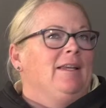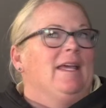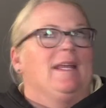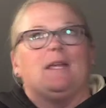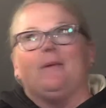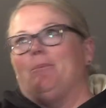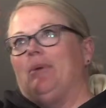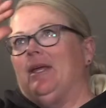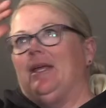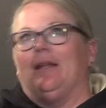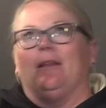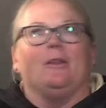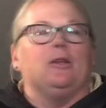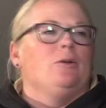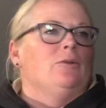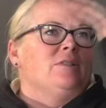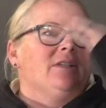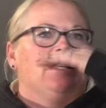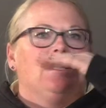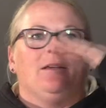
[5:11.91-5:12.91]
getting beat,
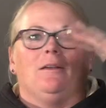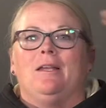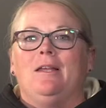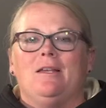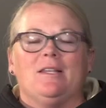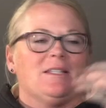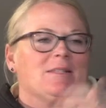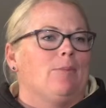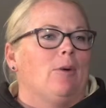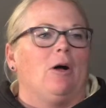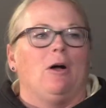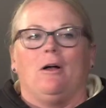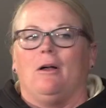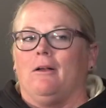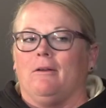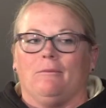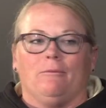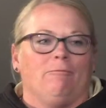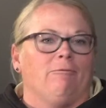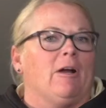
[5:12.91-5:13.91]
losing,
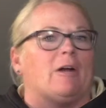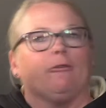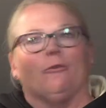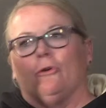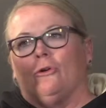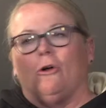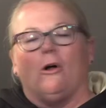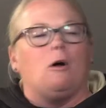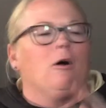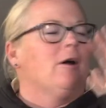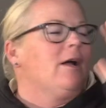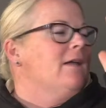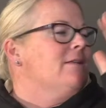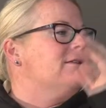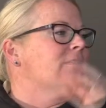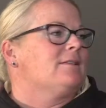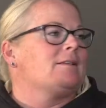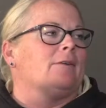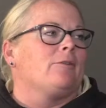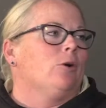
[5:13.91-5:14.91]
small, run rule, all
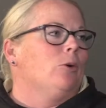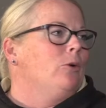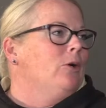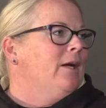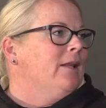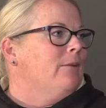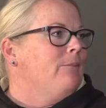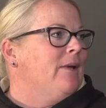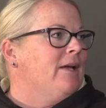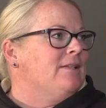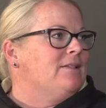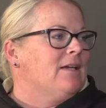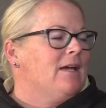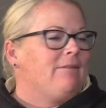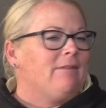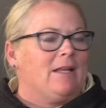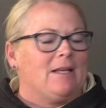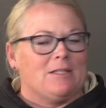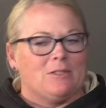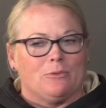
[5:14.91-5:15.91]
kinds of stuff going on in the Big
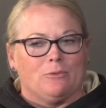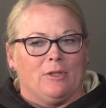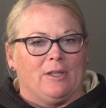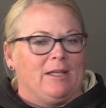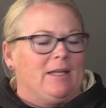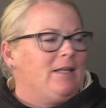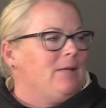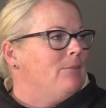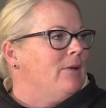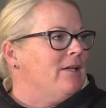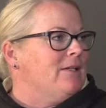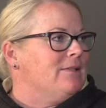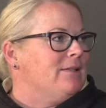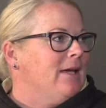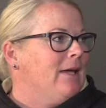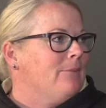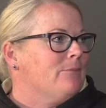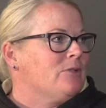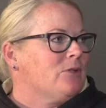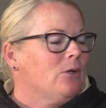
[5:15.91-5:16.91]
Ten that it's really anybody's
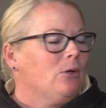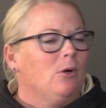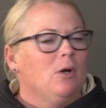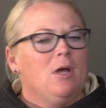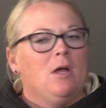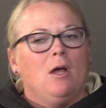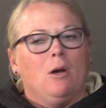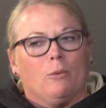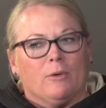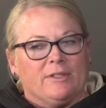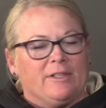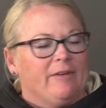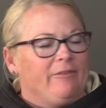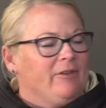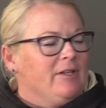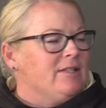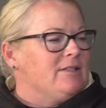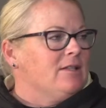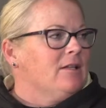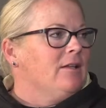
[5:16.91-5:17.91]
game. So we're
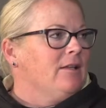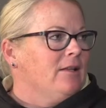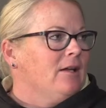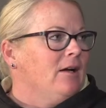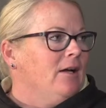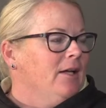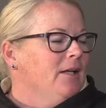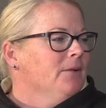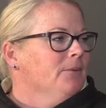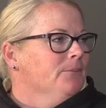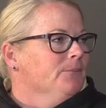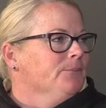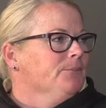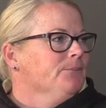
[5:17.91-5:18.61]
definitely still in the hunt.